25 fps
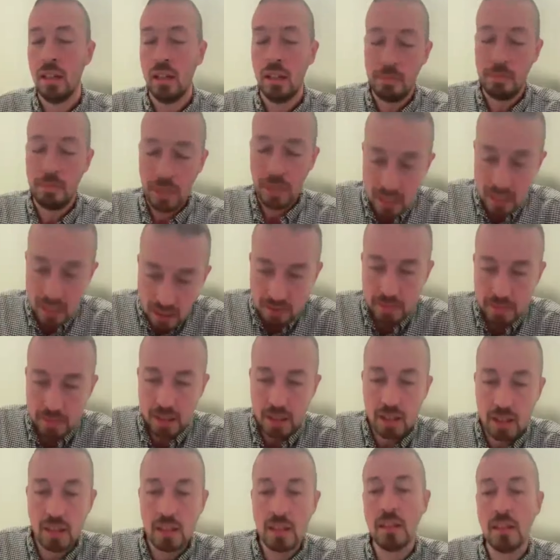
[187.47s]

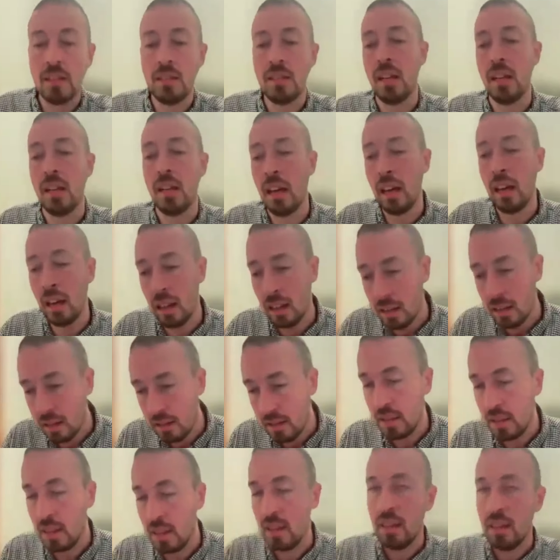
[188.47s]
appeasement
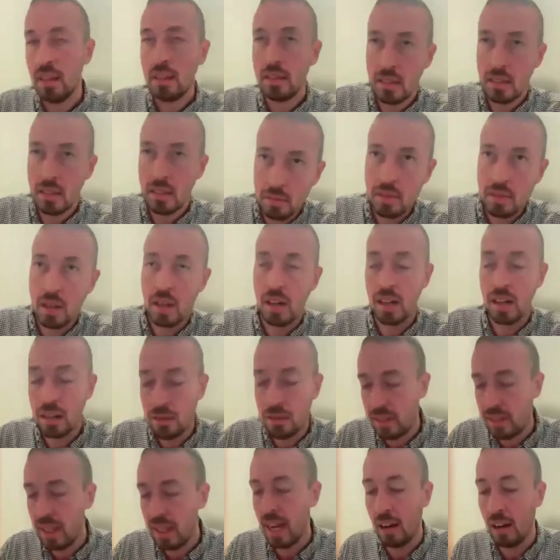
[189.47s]
and some kind
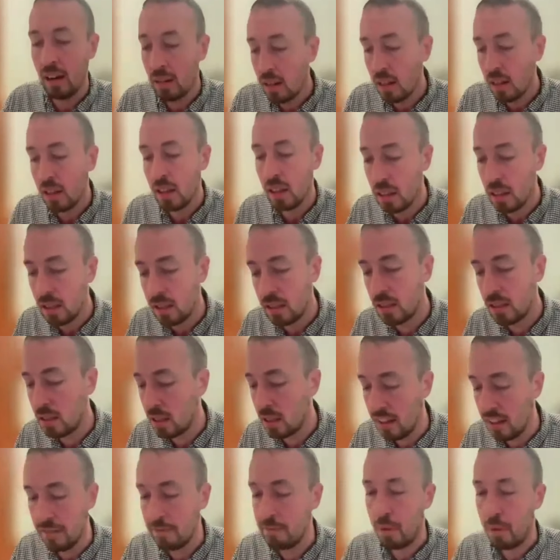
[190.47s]
of calculus
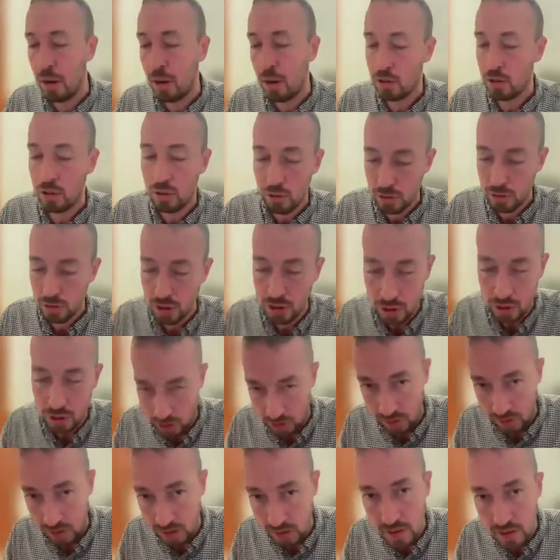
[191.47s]
of partial
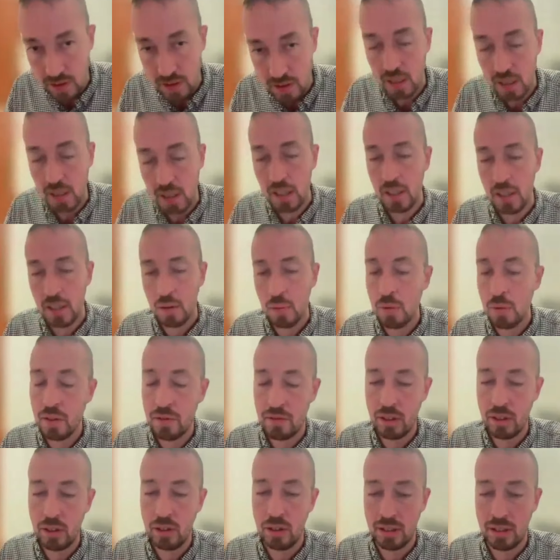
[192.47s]
deterrence
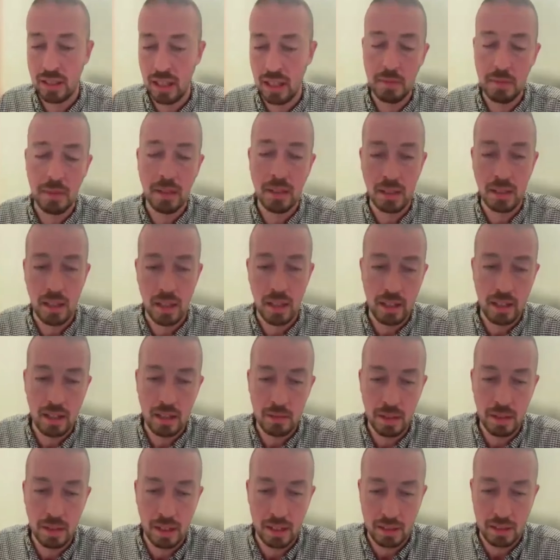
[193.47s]
with vicious enemies like
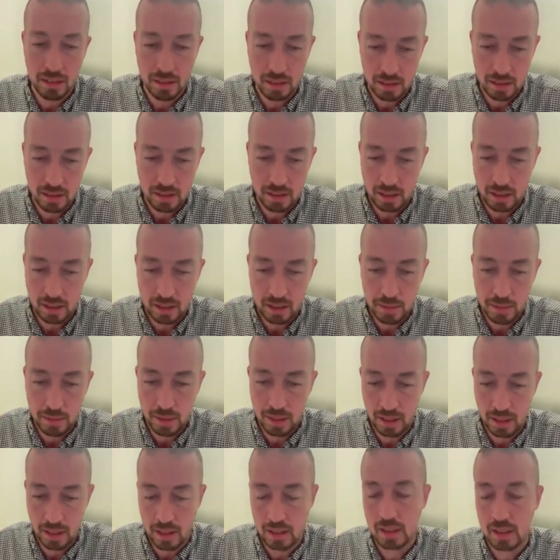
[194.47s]
Hamas and
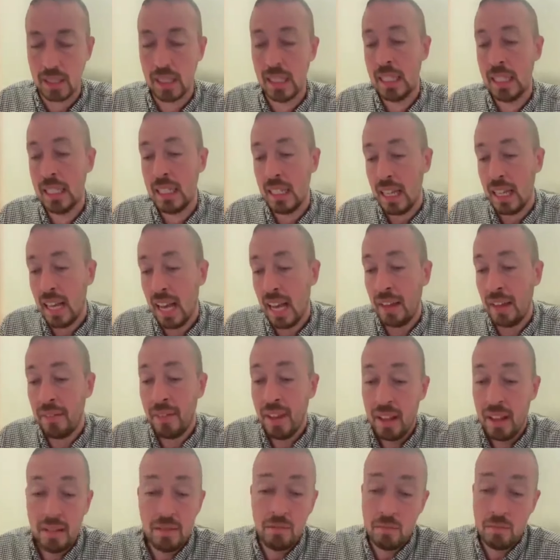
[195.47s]
Hezbollah. And
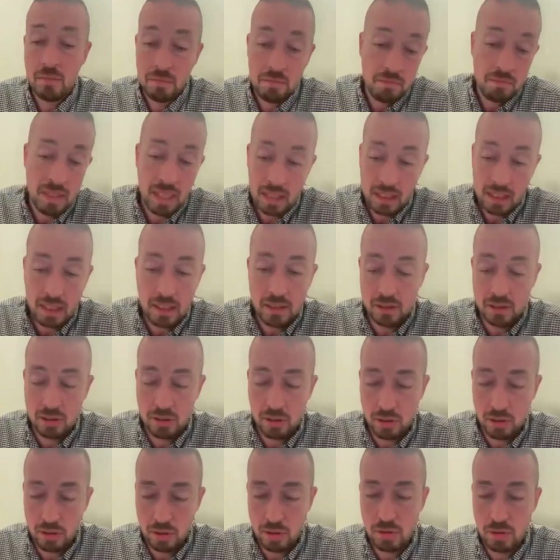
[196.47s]
then that leads
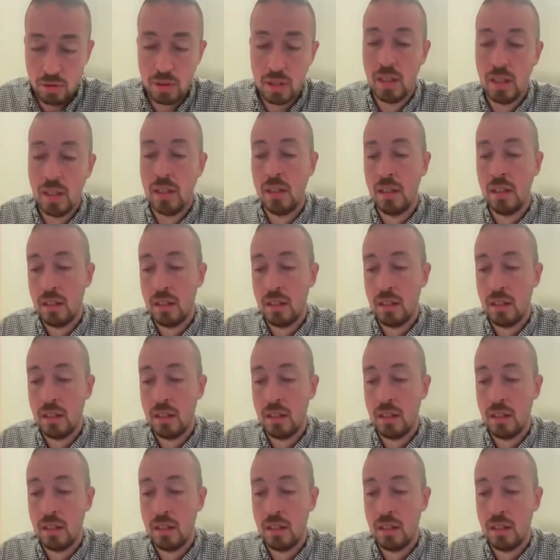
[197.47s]
to,